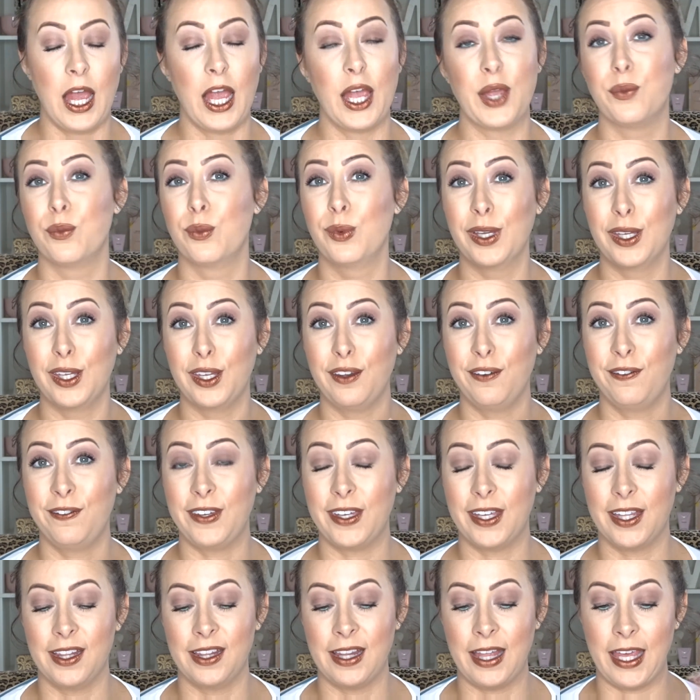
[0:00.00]
I really
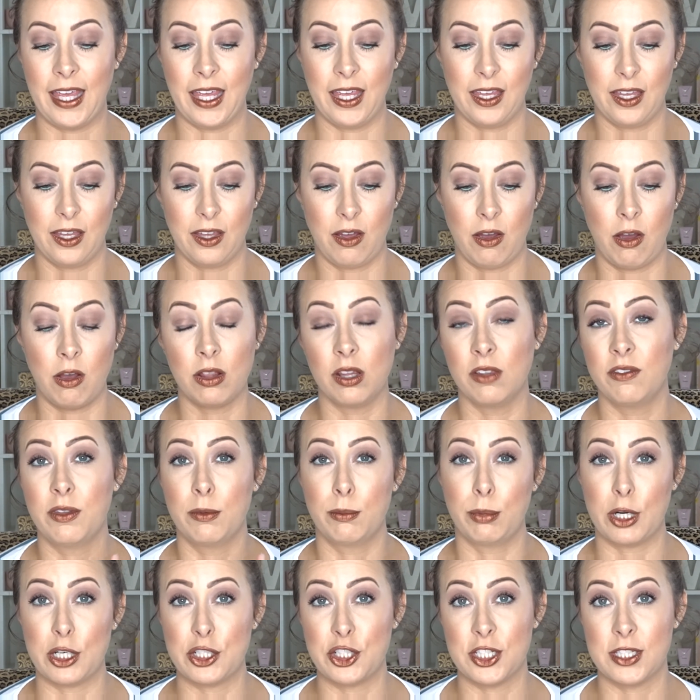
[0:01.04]
feel like all of the
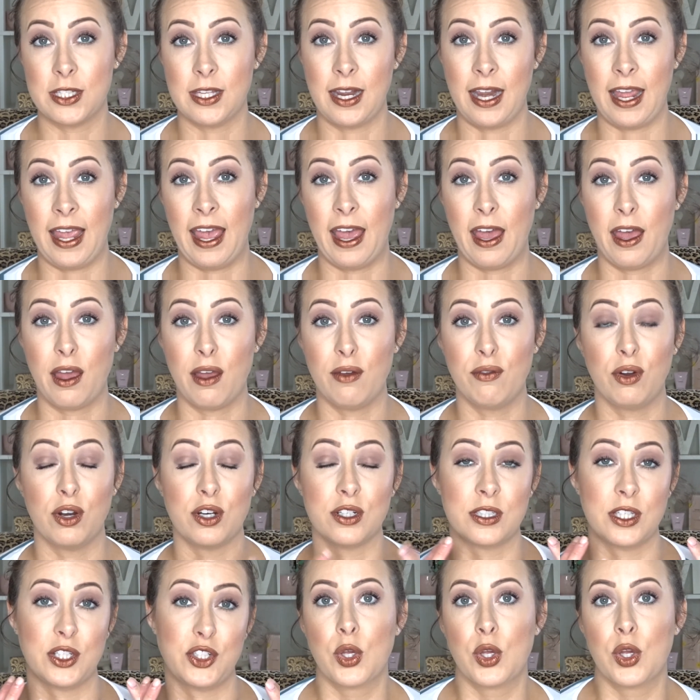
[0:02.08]
brushes that I have are
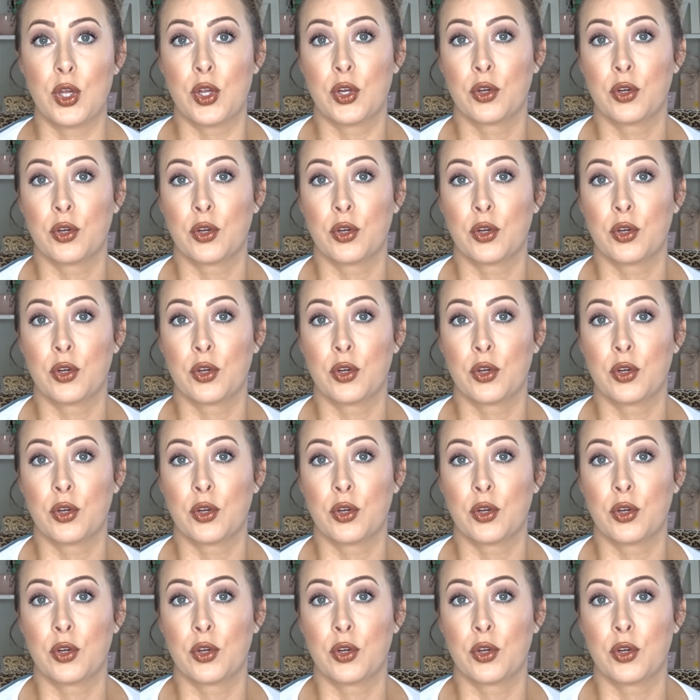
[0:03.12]
such